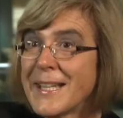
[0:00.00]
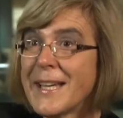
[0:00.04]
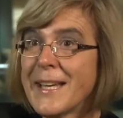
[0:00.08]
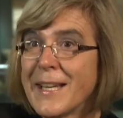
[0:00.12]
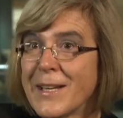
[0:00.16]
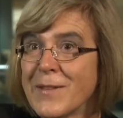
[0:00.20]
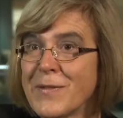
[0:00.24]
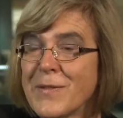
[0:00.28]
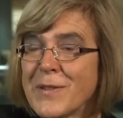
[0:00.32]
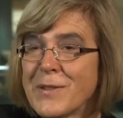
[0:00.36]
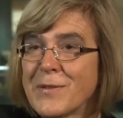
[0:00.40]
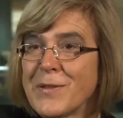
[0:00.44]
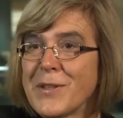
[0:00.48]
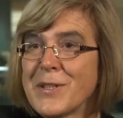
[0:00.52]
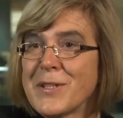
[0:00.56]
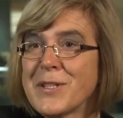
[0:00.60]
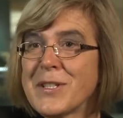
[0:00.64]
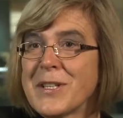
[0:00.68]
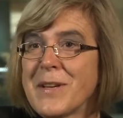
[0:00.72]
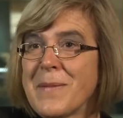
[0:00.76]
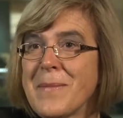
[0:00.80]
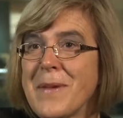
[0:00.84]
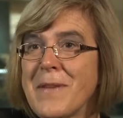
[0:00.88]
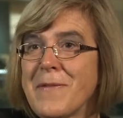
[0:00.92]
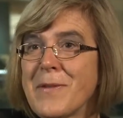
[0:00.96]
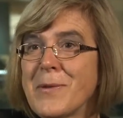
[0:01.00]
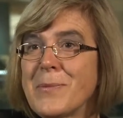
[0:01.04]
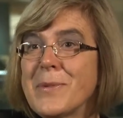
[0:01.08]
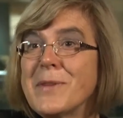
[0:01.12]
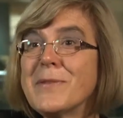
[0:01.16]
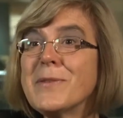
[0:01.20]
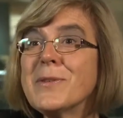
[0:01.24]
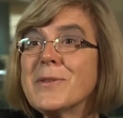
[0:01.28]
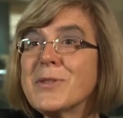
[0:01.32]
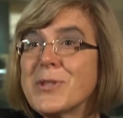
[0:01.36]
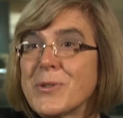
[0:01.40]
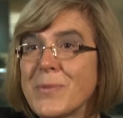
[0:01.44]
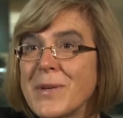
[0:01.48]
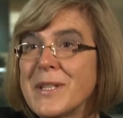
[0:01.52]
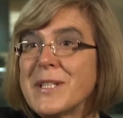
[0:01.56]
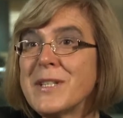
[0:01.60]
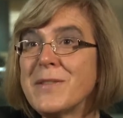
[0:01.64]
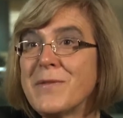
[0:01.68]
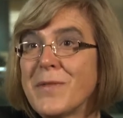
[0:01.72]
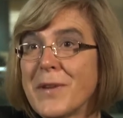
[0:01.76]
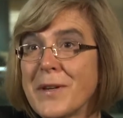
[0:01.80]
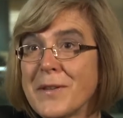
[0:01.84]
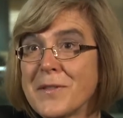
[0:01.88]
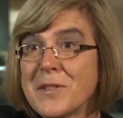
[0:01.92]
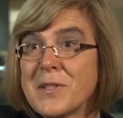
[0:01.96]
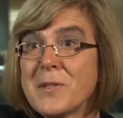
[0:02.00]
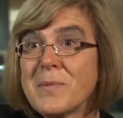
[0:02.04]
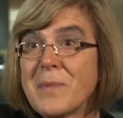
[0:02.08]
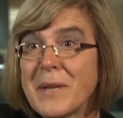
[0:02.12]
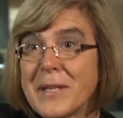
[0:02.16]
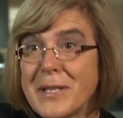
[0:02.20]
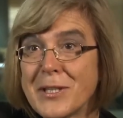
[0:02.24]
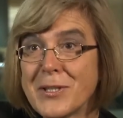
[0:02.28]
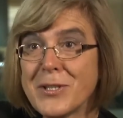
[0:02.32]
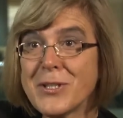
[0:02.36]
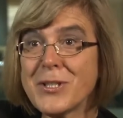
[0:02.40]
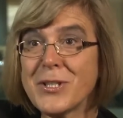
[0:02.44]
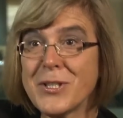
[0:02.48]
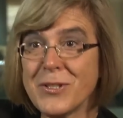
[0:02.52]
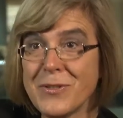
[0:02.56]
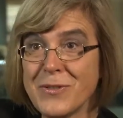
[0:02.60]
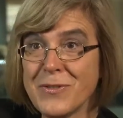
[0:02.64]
year, for the first time ever, we've got 25 Spanish